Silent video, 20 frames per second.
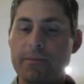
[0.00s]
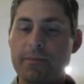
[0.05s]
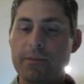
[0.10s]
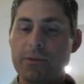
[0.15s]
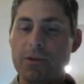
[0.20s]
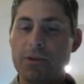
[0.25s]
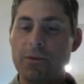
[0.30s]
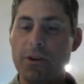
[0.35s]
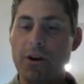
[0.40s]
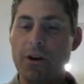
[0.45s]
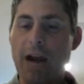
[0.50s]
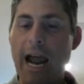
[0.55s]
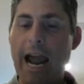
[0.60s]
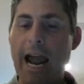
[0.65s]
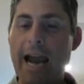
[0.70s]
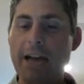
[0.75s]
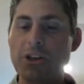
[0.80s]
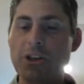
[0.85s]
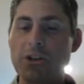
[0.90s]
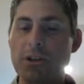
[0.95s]
So they're
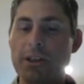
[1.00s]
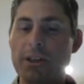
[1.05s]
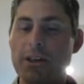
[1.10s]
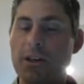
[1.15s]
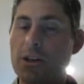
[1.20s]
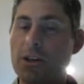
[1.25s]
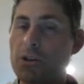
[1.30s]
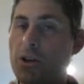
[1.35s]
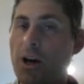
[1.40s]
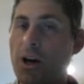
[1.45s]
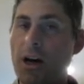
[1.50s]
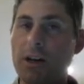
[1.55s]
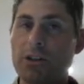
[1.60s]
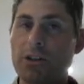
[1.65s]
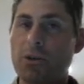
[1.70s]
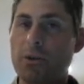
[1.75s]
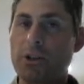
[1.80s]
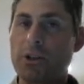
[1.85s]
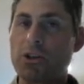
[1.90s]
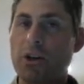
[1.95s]
actually going to talk
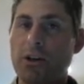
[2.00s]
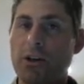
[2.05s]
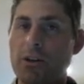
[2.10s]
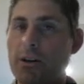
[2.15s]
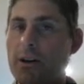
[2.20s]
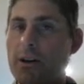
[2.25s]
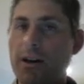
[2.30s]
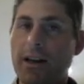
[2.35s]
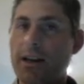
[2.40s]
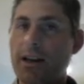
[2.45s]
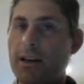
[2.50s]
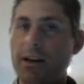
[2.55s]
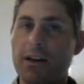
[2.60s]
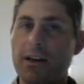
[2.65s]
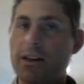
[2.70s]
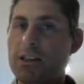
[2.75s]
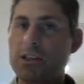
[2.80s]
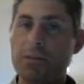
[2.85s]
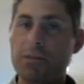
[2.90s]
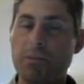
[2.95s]
to each other, and they're
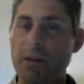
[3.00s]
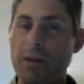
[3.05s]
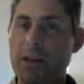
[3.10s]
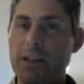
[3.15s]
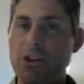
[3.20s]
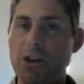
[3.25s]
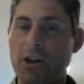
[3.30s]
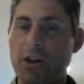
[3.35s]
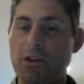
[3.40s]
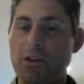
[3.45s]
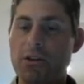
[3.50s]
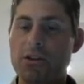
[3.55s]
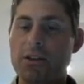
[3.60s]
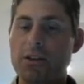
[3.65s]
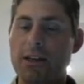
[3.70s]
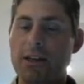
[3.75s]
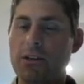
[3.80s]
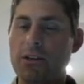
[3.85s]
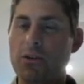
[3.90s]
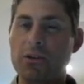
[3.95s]
going to split each other's
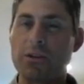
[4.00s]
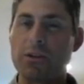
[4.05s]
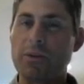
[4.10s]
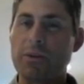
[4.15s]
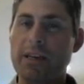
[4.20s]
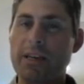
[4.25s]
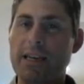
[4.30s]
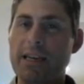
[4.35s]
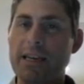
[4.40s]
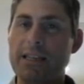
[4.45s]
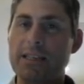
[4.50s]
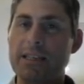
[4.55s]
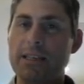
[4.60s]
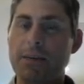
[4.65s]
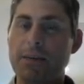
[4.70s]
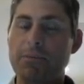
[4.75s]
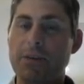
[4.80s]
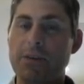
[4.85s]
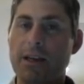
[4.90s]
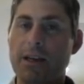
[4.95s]
signals, and we can get
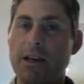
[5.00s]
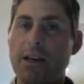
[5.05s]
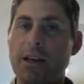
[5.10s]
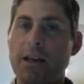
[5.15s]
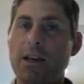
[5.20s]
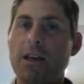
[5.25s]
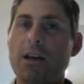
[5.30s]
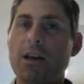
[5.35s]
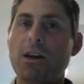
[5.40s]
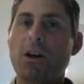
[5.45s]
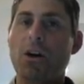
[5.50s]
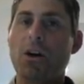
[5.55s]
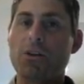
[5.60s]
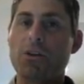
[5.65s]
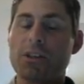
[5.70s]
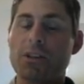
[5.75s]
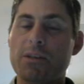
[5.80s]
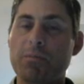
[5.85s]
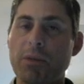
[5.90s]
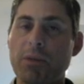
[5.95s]
something
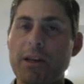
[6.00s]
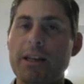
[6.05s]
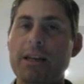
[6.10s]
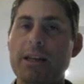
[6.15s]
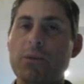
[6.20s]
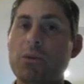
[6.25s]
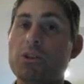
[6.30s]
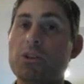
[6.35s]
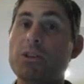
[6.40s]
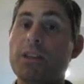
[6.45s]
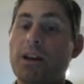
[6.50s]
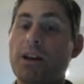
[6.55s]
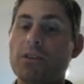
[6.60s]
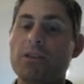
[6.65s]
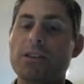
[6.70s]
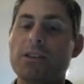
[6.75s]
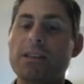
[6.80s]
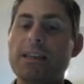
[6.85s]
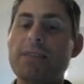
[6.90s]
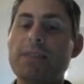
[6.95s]
called splitting, which
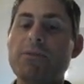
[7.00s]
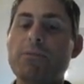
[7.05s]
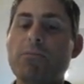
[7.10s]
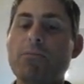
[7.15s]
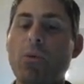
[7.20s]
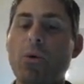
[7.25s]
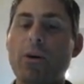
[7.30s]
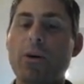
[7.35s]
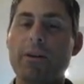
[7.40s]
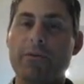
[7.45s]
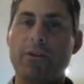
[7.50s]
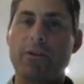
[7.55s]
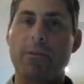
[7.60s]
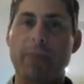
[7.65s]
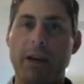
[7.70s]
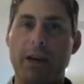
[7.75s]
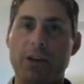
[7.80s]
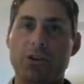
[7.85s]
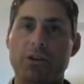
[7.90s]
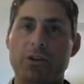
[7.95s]
tells us even more
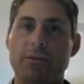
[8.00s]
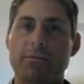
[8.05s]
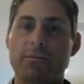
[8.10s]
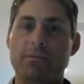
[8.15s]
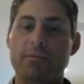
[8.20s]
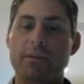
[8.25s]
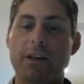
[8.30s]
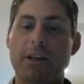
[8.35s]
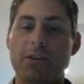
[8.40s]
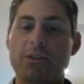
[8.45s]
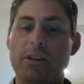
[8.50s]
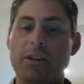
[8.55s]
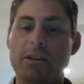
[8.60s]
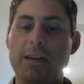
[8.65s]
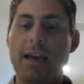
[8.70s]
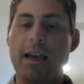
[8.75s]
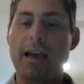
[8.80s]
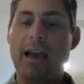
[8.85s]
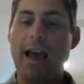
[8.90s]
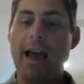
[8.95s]
information. It tells
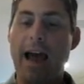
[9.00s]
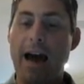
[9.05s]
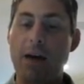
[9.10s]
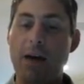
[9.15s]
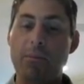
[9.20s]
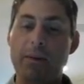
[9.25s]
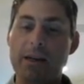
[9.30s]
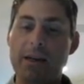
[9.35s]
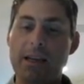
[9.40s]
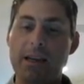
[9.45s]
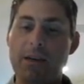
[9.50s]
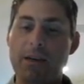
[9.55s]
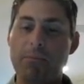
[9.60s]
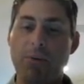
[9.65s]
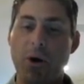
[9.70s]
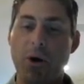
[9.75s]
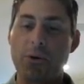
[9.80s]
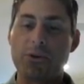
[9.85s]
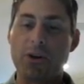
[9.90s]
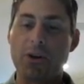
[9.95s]
us how many
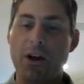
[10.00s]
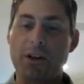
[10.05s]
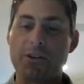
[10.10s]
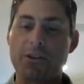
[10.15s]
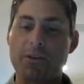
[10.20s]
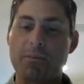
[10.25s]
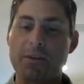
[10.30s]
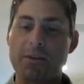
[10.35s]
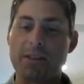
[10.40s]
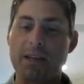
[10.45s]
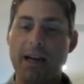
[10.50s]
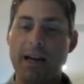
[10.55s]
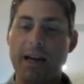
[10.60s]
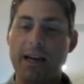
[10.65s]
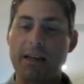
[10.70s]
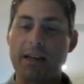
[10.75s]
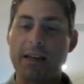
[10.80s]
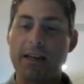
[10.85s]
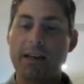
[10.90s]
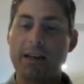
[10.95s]
protons are
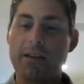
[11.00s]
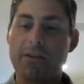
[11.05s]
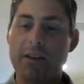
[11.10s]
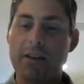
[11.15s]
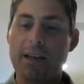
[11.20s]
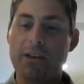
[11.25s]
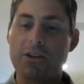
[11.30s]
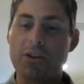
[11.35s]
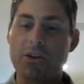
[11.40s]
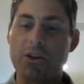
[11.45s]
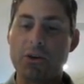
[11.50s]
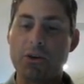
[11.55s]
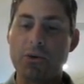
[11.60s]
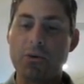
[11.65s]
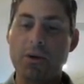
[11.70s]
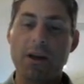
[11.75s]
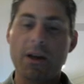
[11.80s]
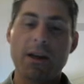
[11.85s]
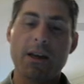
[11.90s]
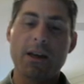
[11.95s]
beside these
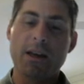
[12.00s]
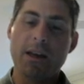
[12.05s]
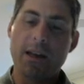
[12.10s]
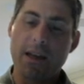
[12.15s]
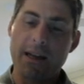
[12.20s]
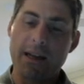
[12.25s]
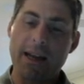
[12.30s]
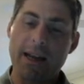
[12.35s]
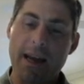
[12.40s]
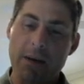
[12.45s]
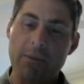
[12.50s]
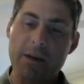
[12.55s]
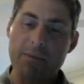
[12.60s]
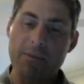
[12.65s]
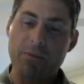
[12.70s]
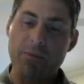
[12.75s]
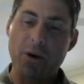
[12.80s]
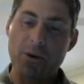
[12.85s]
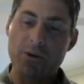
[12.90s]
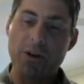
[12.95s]
two and how many
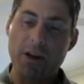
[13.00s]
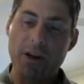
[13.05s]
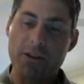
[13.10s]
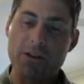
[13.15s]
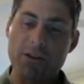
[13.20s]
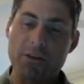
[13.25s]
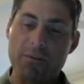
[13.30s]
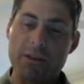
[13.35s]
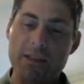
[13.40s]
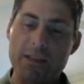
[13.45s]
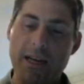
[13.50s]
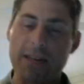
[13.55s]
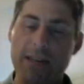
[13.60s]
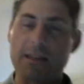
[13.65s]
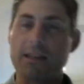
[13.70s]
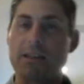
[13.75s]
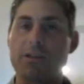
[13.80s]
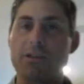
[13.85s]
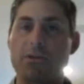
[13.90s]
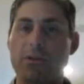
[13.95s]
protons are beside
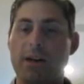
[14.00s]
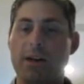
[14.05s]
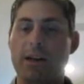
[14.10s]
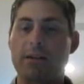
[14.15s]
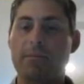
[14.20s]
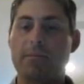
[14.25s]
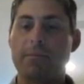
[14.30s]
these three.